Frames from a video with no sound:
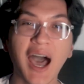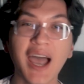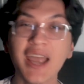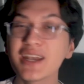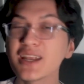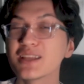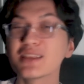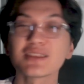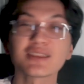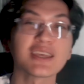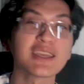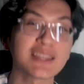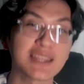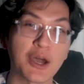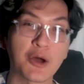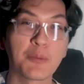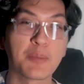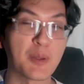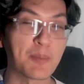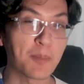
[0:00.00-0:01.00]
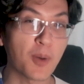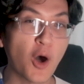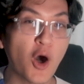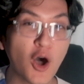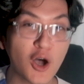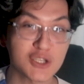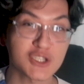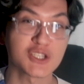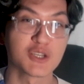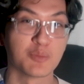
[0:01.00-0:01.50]
I didn't think that would be
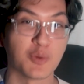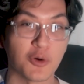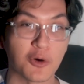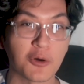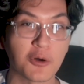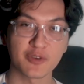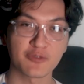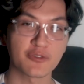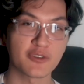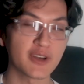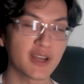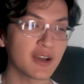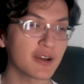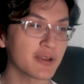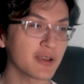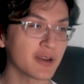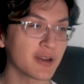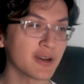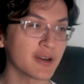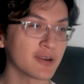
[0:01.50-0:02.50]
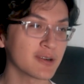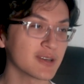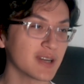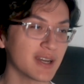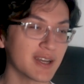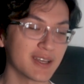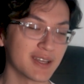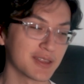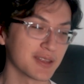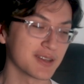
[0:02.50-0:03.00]
possible. But for now, you know,
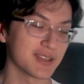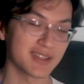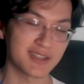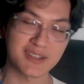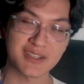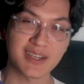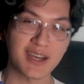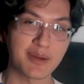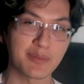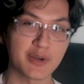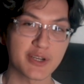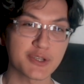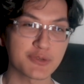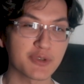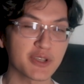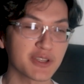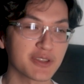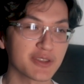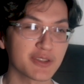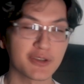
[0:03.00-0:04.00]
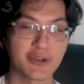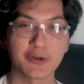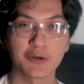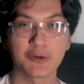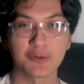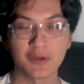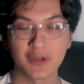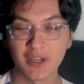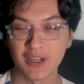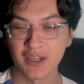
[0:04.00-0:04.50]
there's not much we can
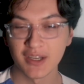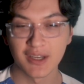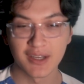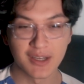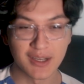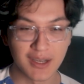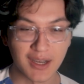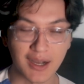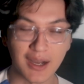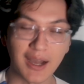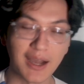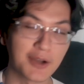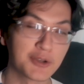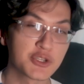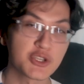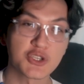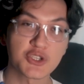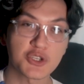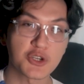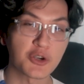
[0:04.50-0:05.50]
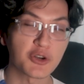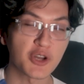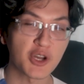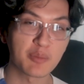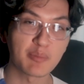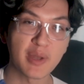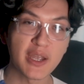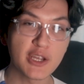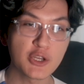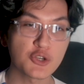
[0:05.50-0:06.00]
do. I'll just turn
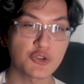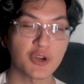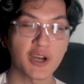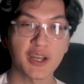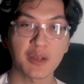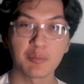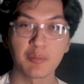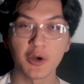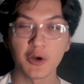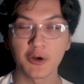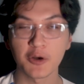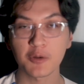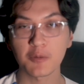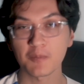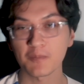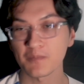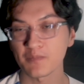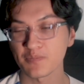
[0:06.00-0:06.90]
on patriotic mode.